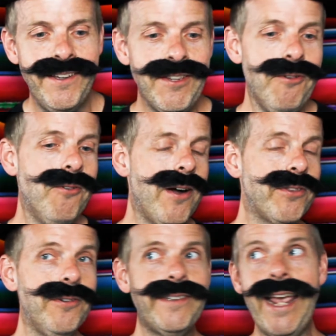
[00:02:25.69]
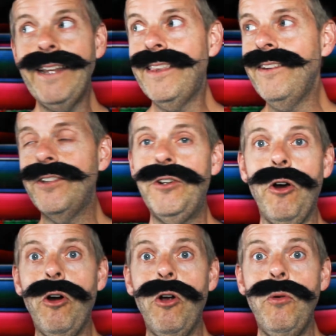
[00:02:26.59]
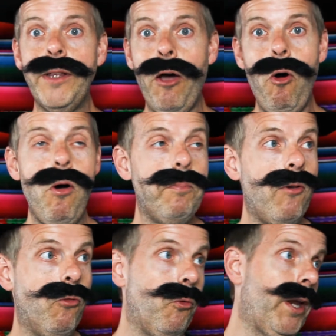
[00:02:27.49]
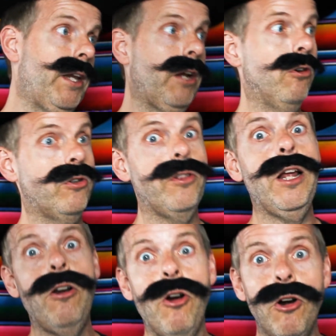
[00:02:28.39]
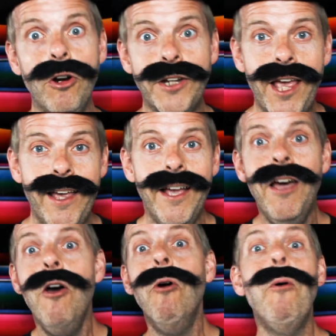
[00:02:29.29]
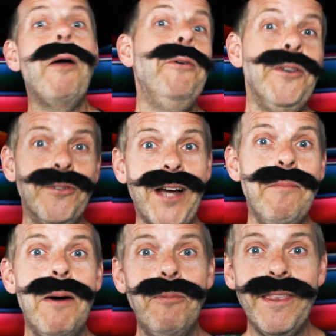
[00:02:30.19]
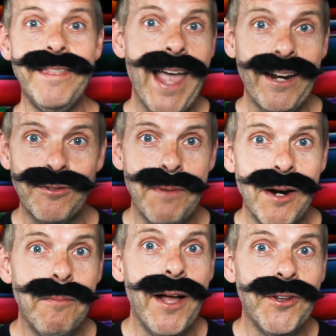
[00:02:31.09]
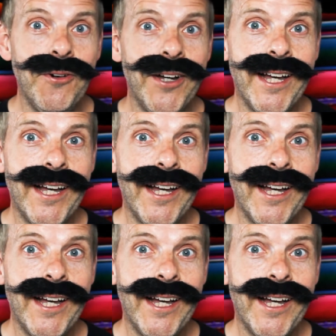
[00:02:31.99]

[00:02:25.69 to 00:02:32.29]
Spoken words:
You want to date this girl with the hope of winning her to the Lord. What will you come up with next, mi hermano?